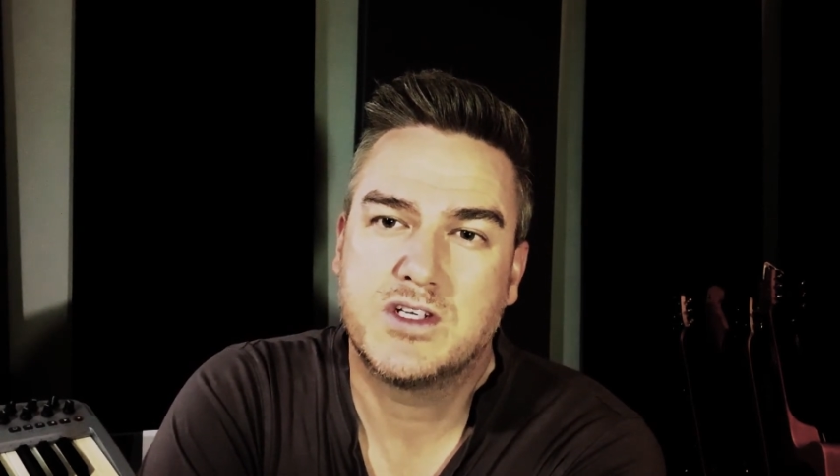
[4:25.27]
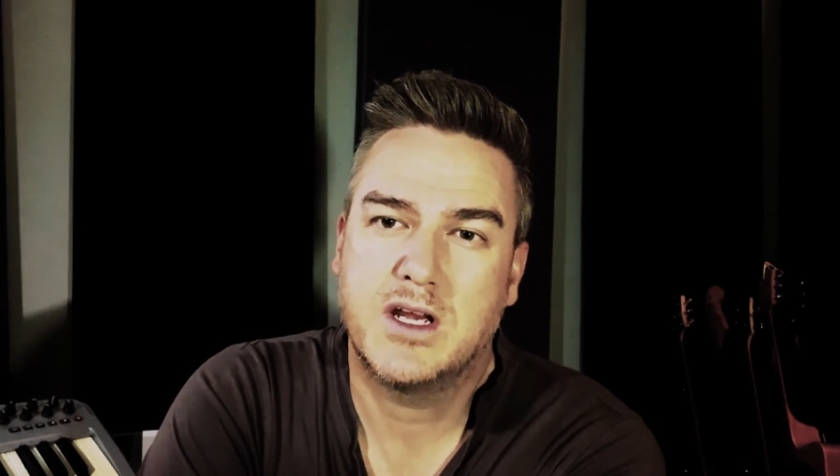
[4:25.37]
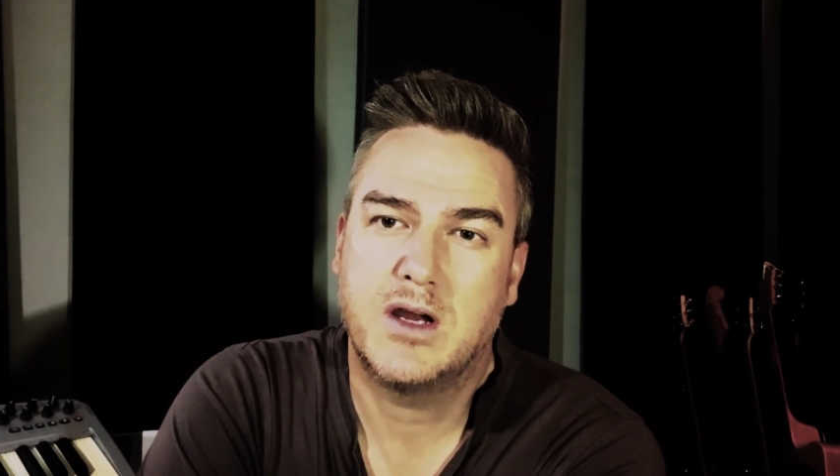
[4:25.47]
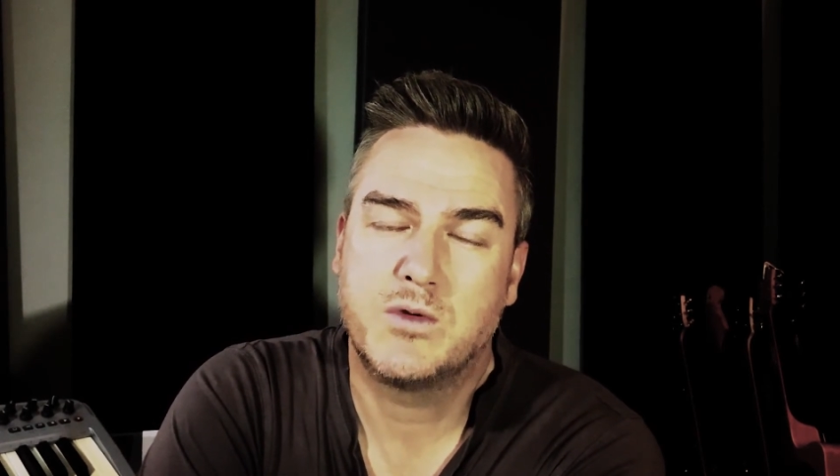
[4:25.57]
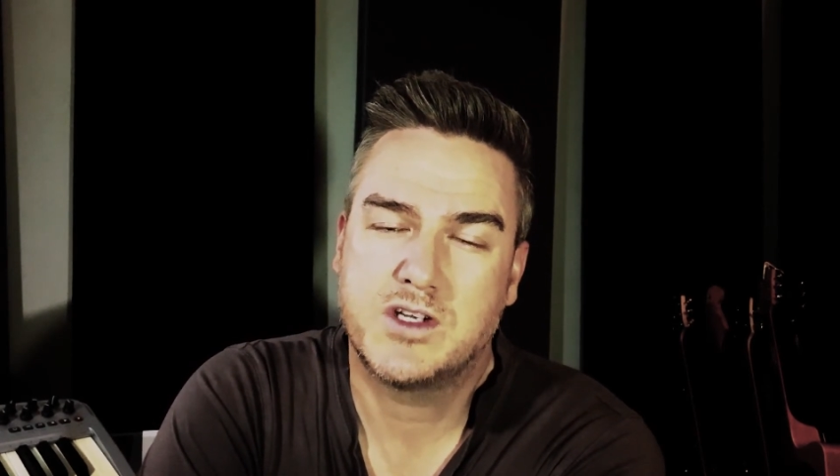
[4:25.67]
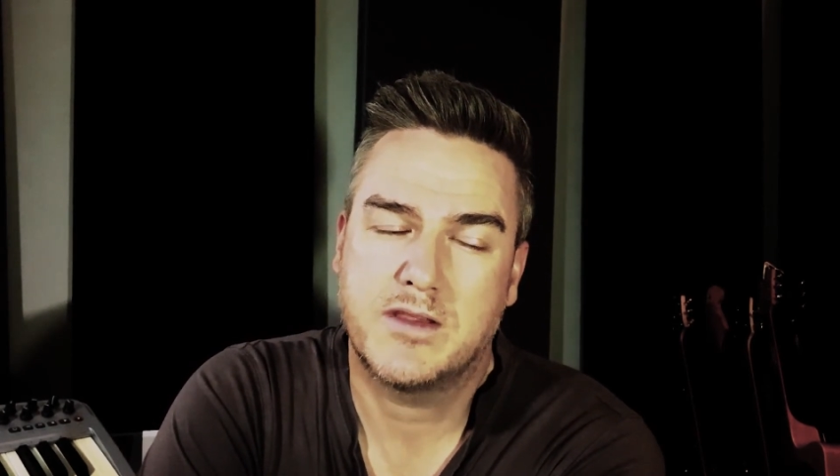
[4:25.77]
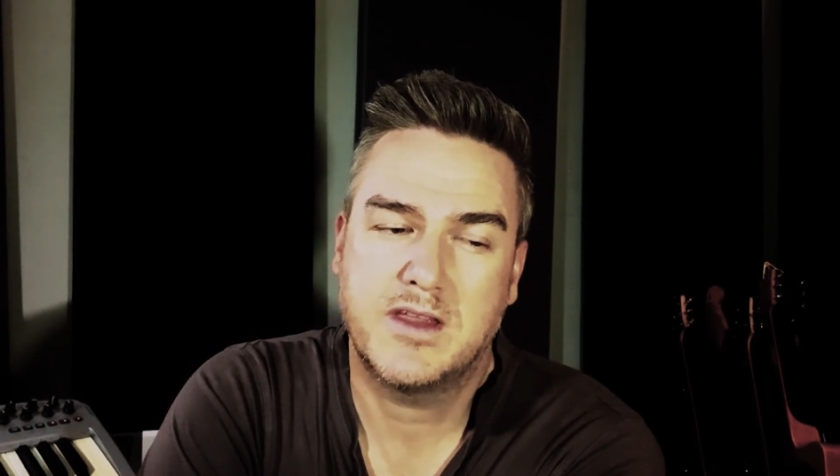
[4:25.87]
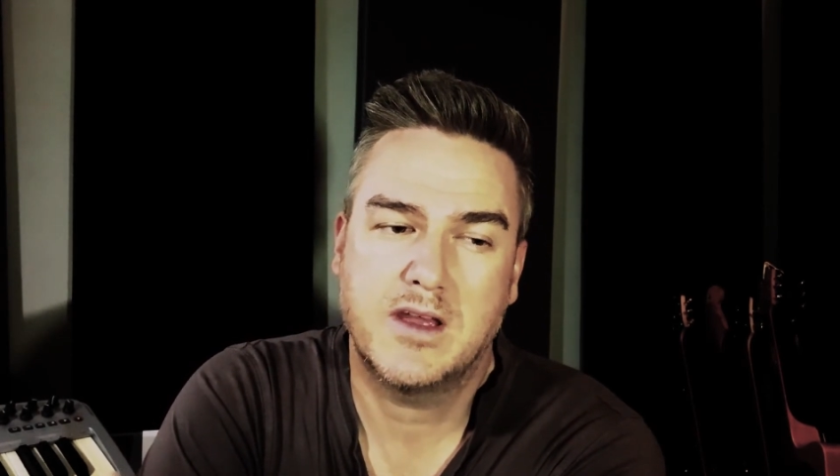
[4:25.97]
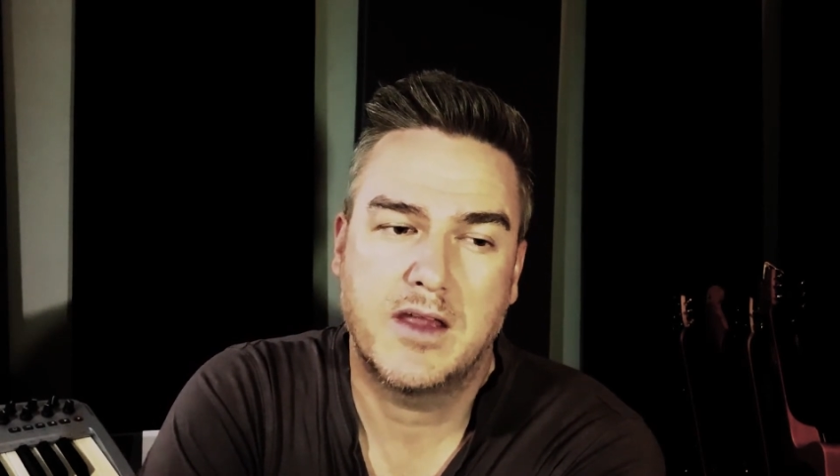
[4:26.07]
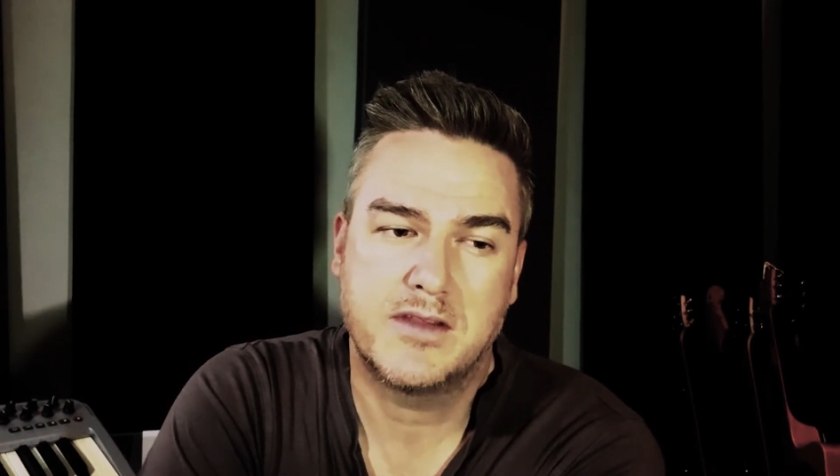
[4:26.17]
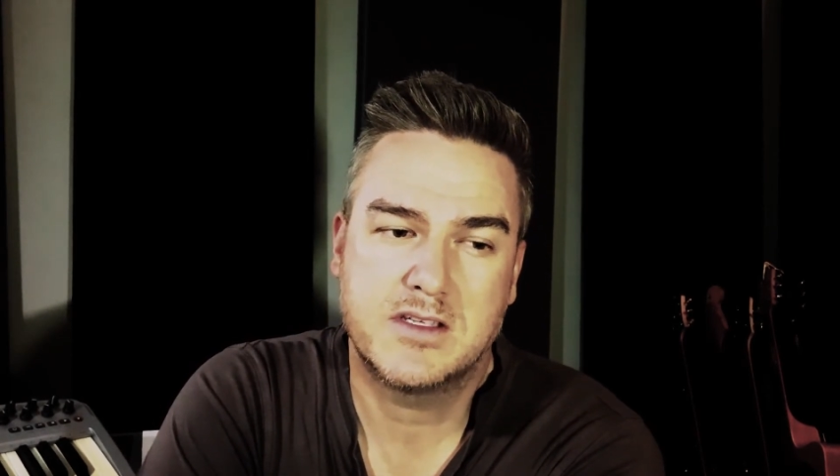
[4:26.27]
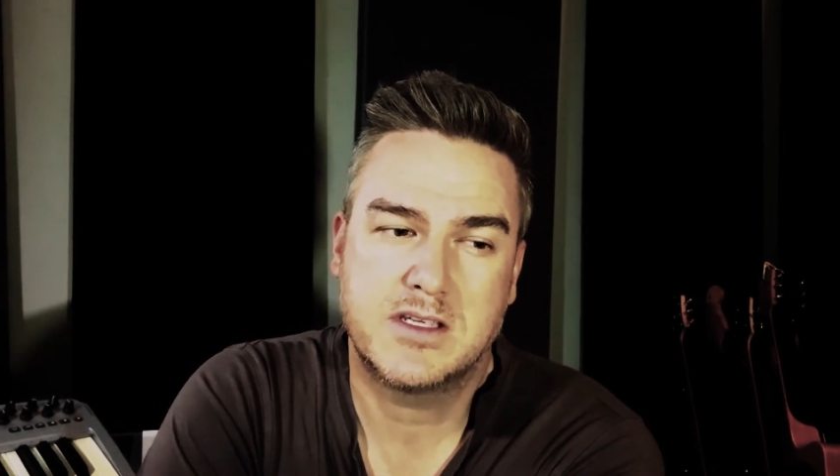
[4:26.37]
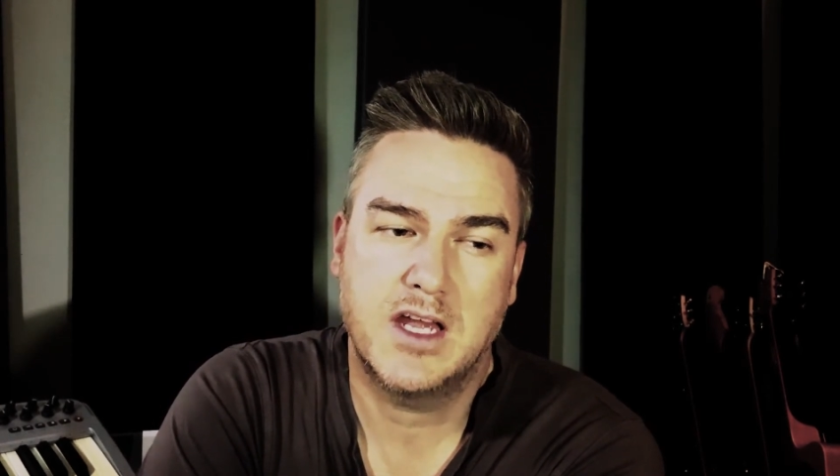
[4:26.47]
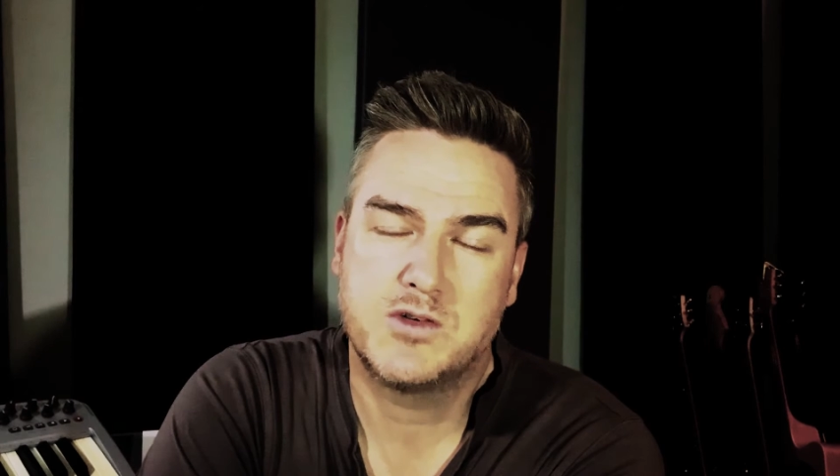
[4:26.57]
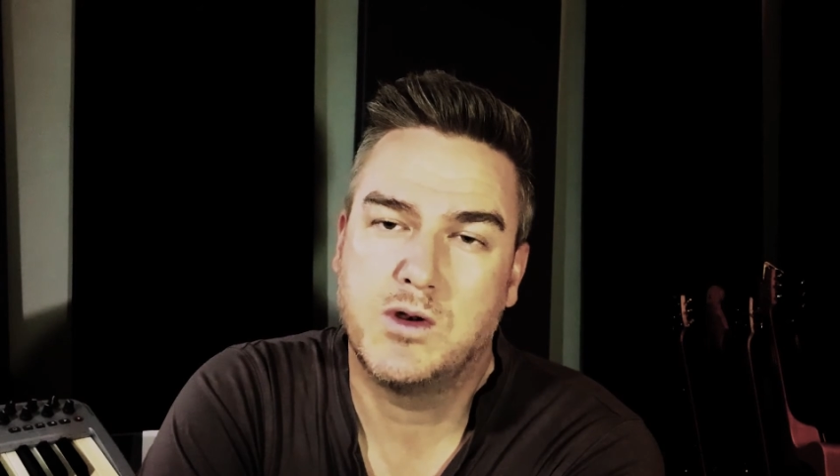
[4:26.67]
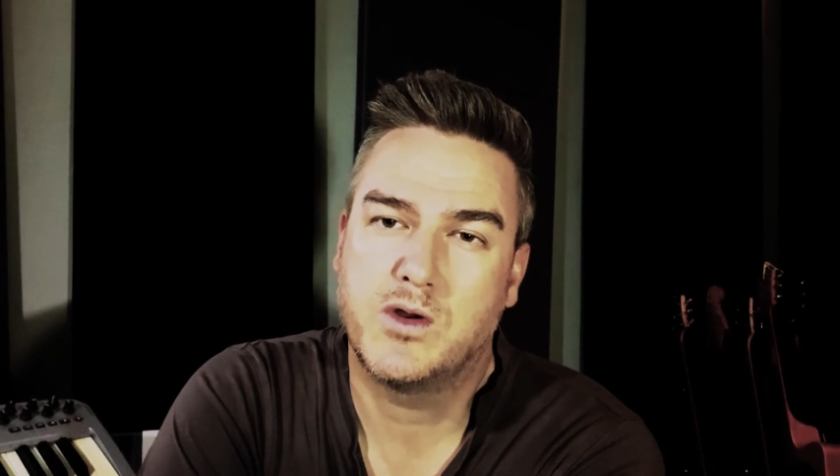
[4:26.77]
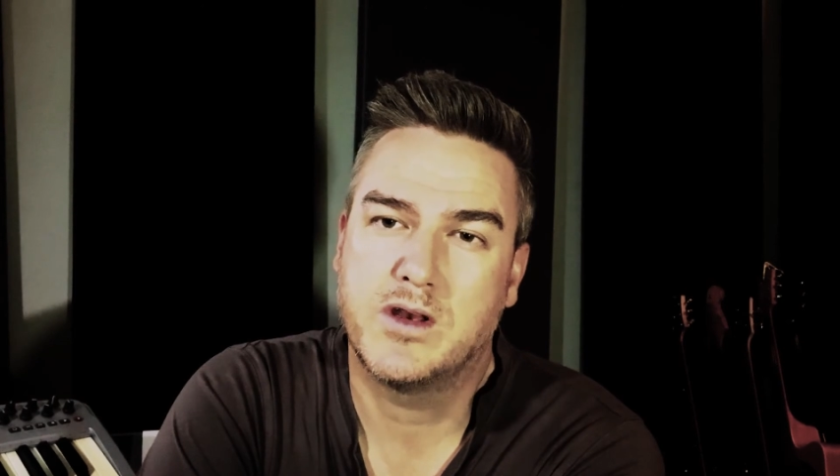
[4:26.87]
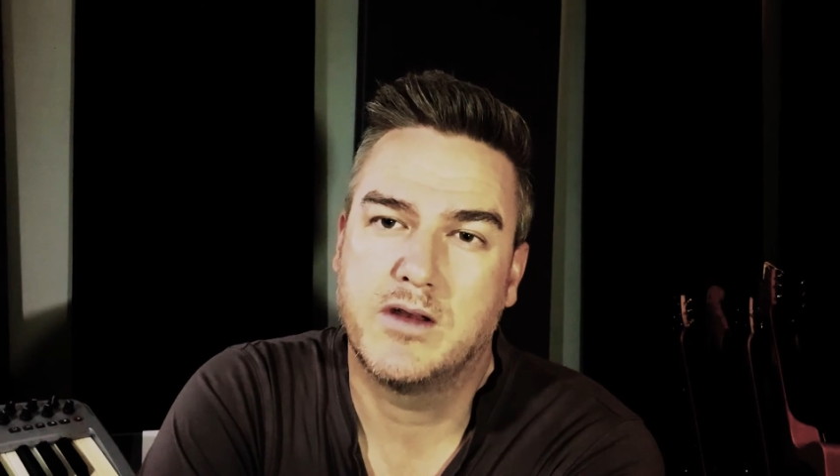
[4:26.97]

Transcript: which I think at this stage we're